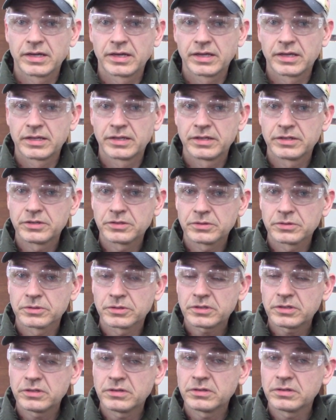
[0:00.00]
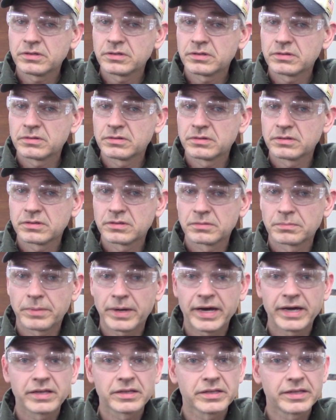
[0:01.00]
And then you're looking to
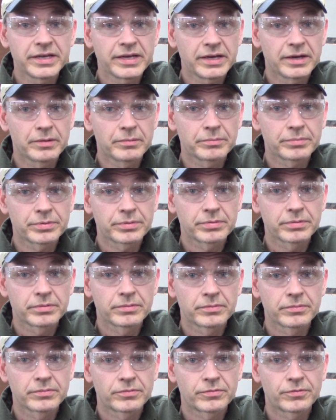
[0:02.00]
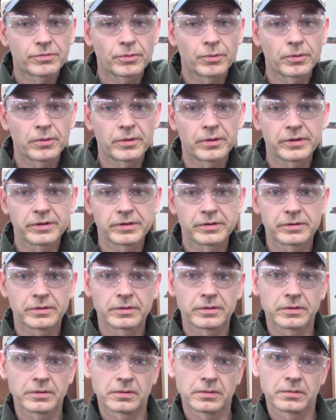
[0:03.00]
buy a lamp for
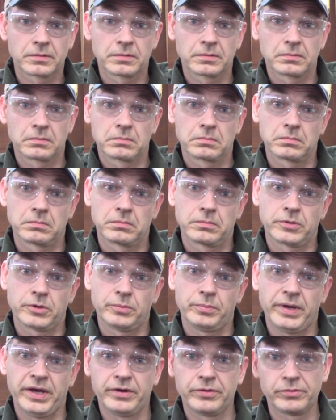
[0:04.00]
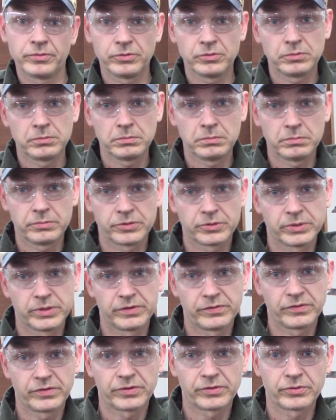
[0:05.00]
your bedroom, your
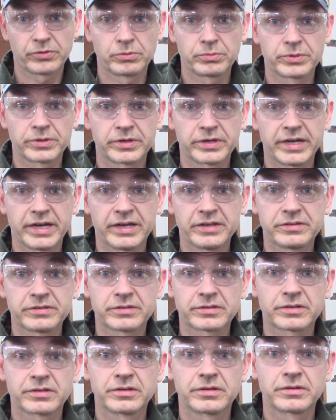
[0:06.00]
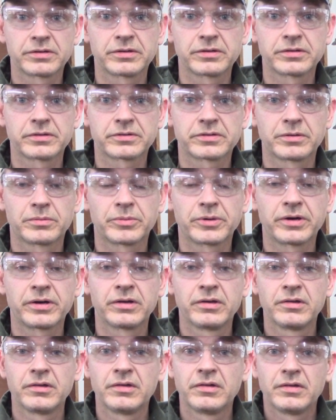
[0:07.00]
living room, your desk, and you're somewhere.
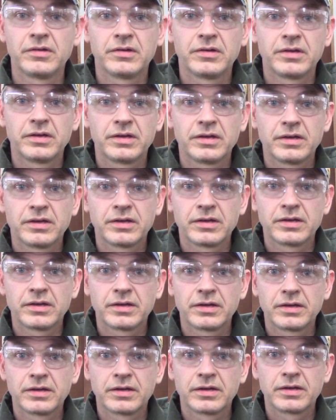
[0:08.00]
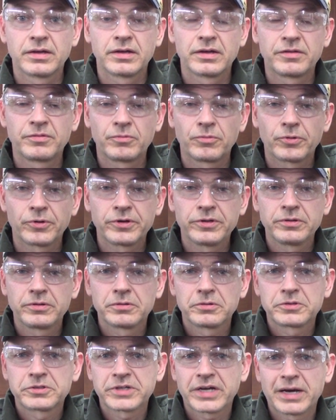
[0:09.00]
And where do you
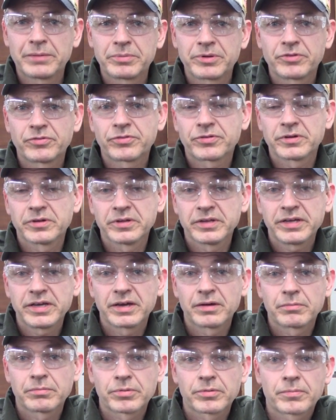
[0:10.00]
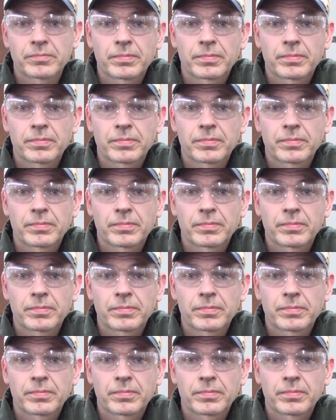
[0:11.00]
go shopping for a lamp?